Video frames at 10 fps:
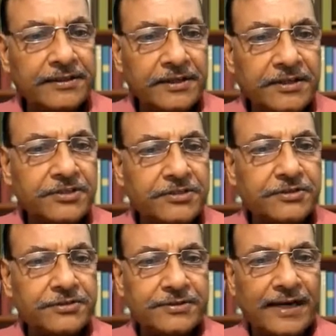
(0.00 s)
the
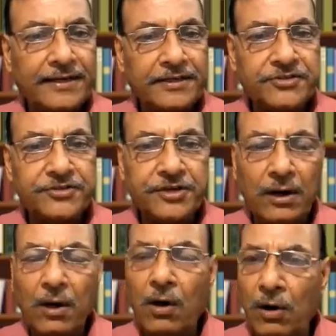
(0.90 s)
wrist can
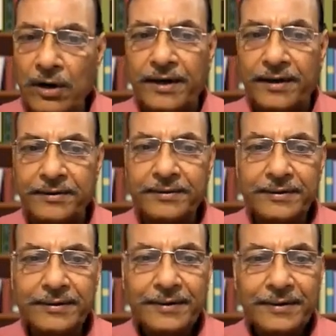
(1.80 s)
still occur,
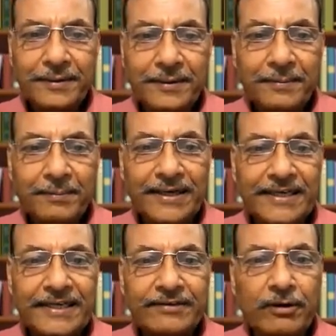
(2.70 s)
but
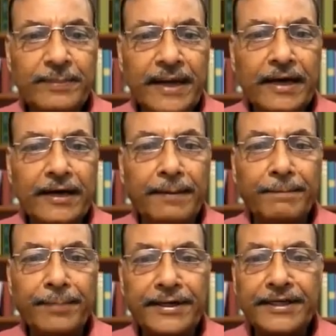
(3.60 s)
it will be
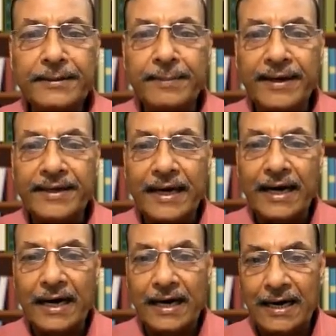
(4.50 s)
accompanied by
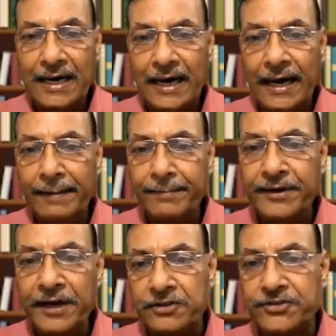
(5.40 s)

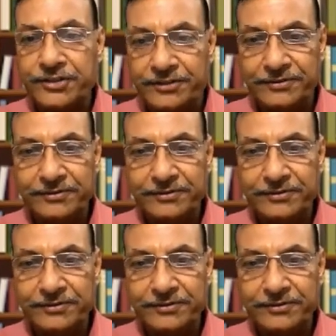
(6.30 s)
abduction